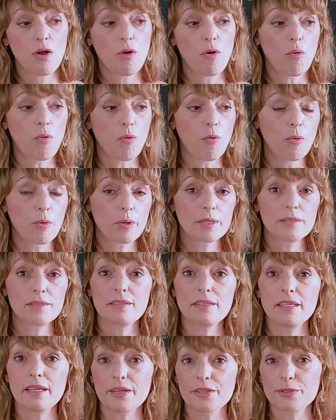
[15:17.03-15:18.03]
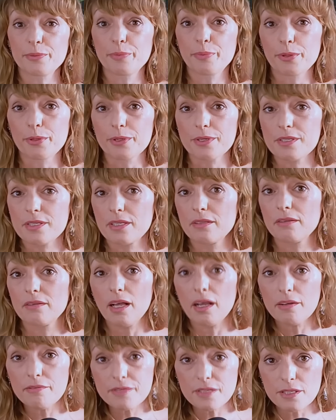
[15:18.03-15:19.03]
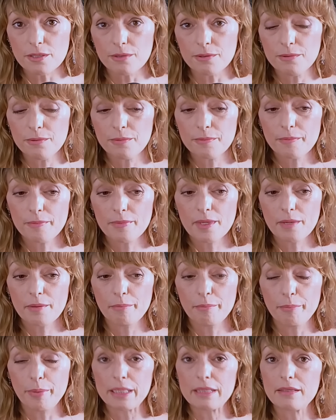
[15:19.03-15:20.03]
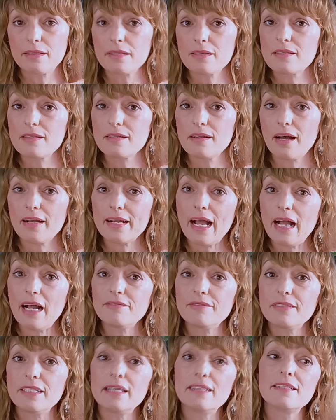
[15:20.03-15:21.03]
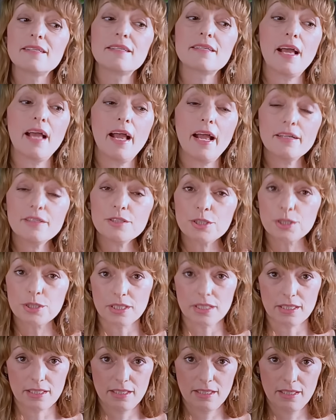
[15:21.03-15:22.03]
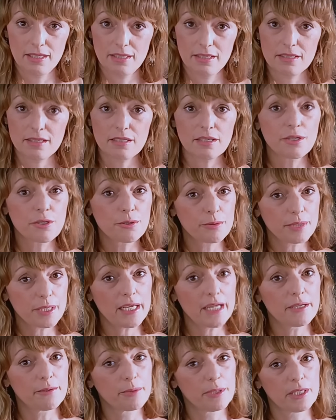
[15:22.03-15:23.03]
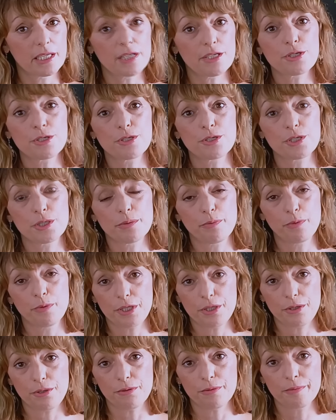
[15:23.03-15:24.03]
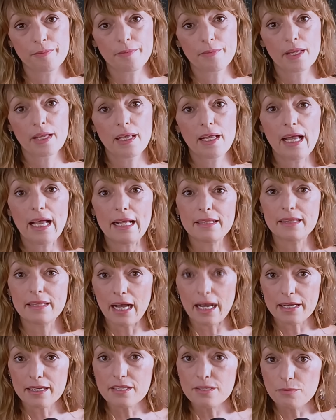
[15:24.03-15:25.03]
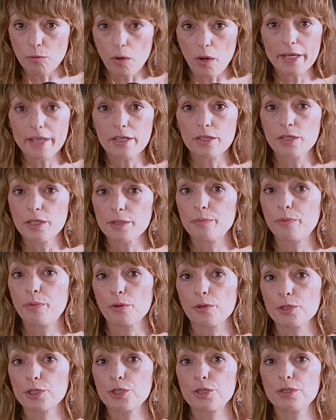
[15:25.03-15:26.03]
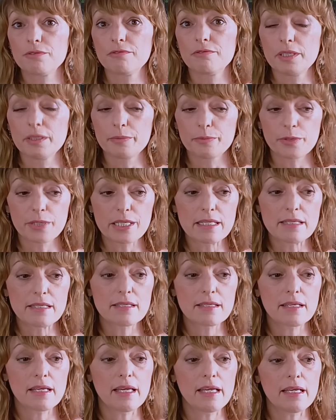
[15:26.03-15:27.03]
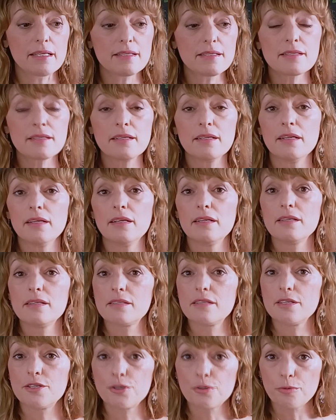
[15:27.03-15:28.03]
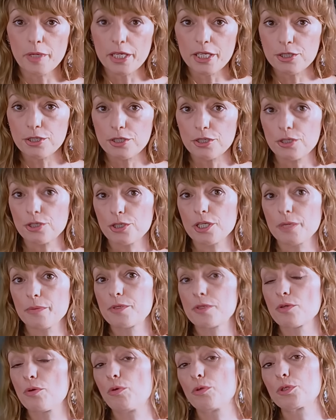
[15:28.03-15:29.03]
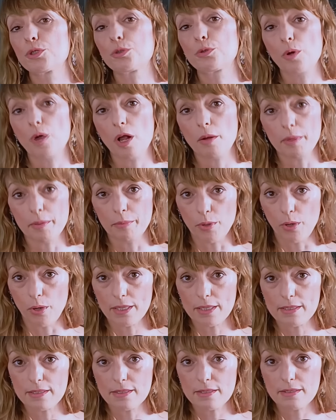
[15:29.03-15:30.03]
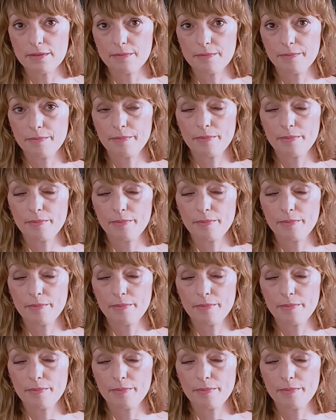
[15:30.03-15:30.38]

or the other person loves you, but does not have the intention to create a relationship with you. And that is why a good portion of limerence is situationships or trauma bonds.